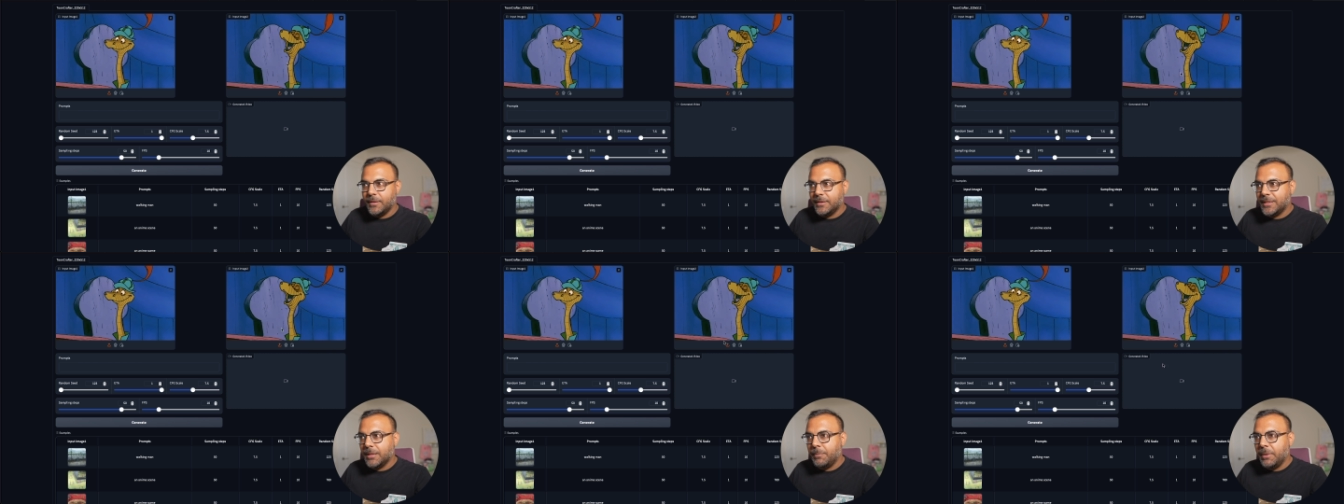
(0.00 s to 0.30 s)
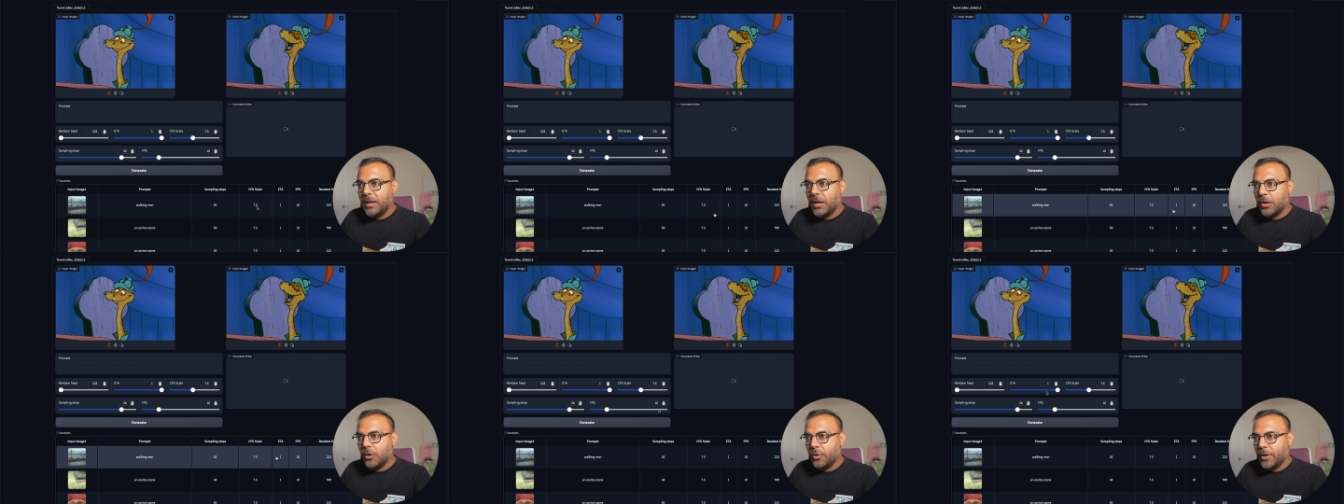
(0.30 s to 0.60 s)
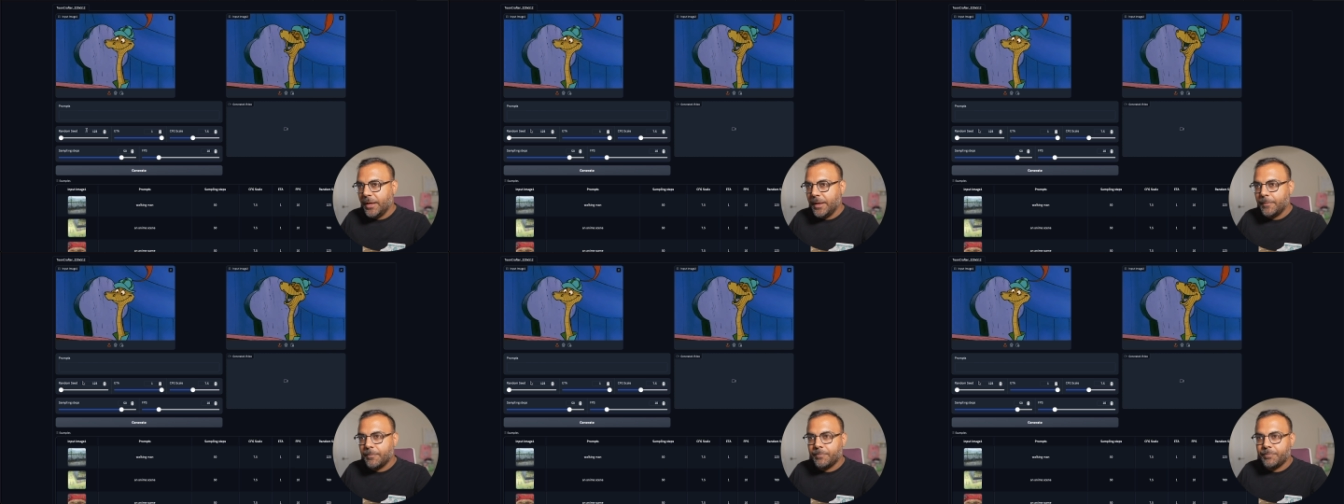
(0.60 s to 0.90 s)
It's a bit
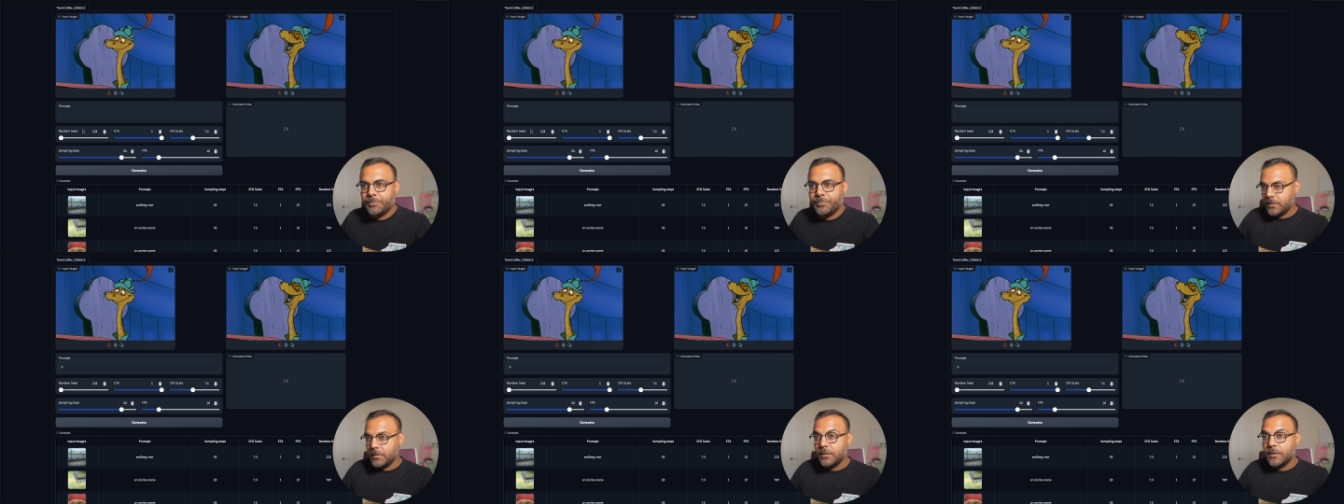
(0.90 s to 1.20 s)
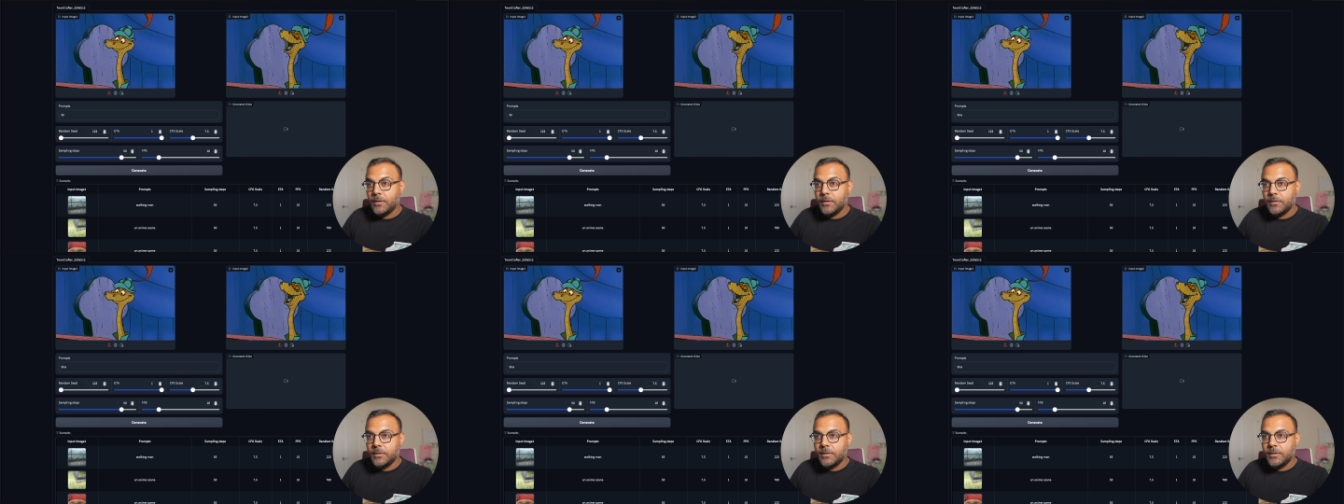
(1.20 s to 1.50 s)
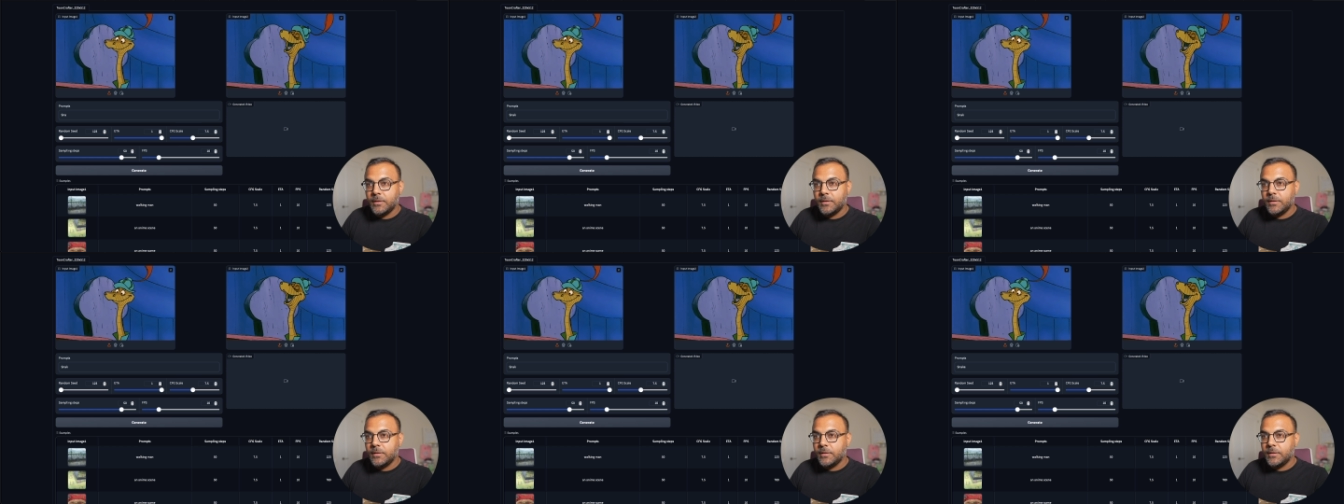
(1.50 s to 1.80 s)
annoying.
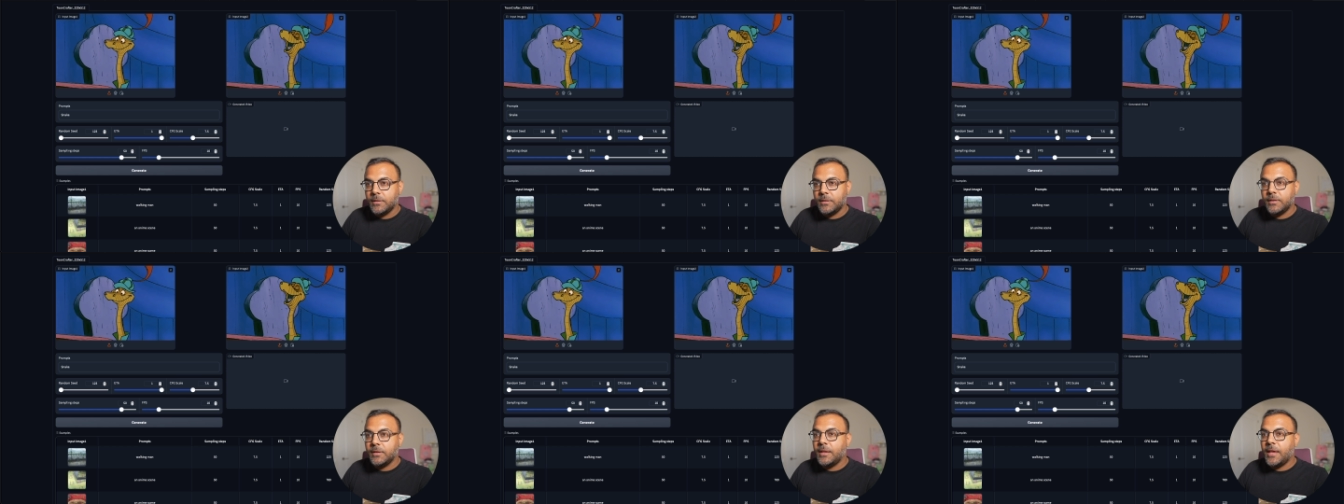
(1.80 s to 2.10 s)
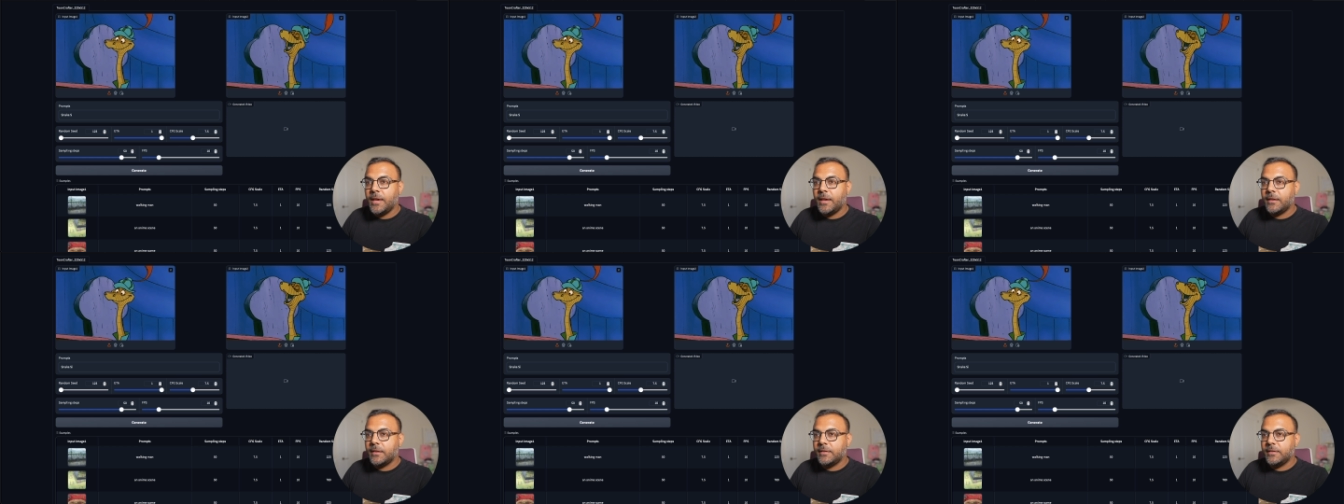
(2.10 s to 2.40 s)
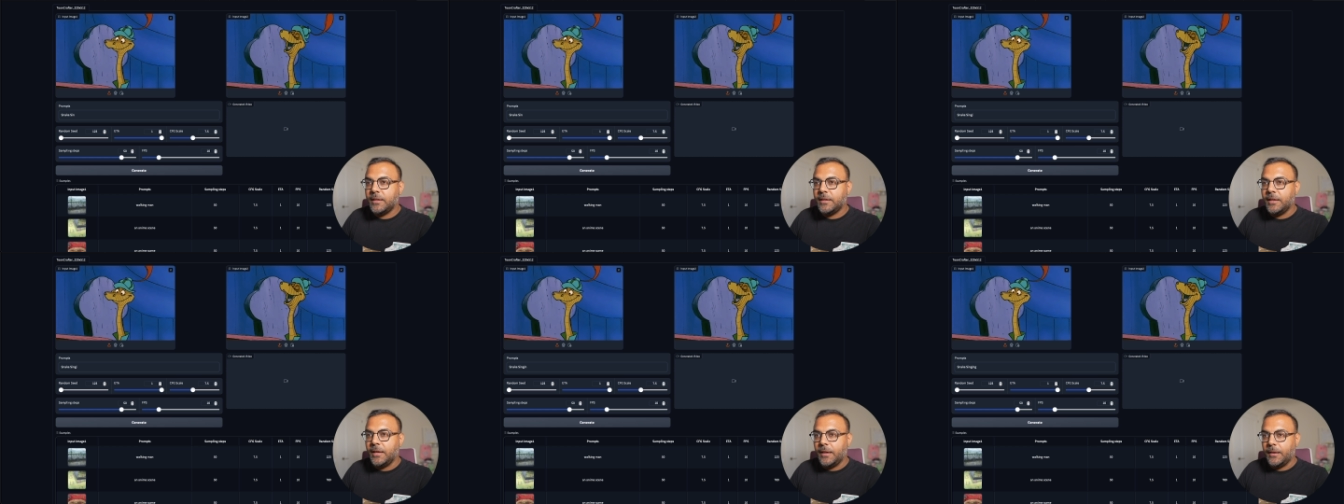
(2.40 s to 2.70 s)
Snake
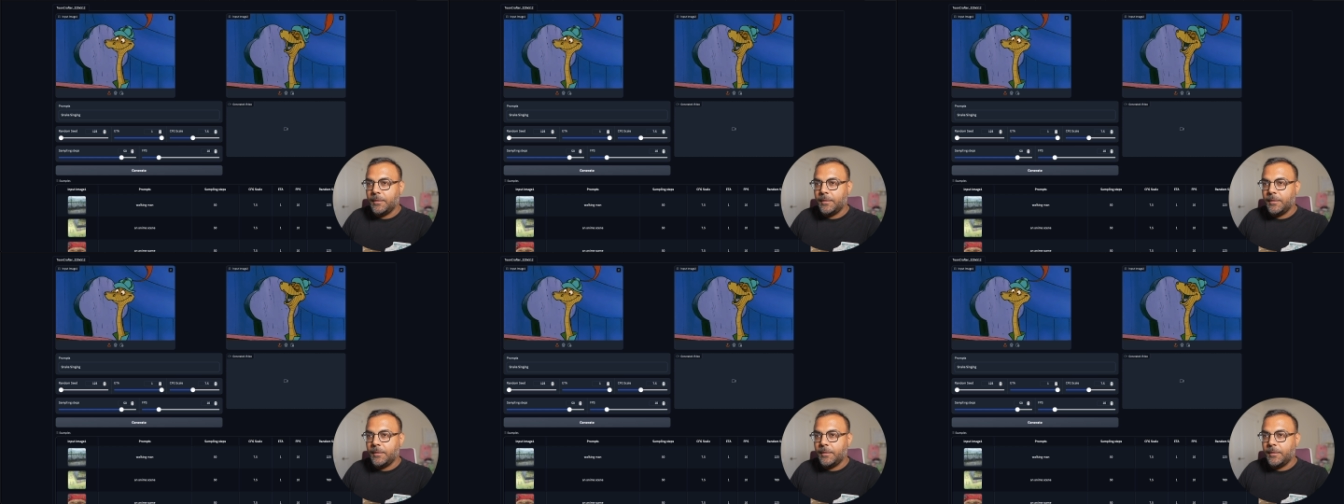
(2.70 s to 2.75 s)
singing.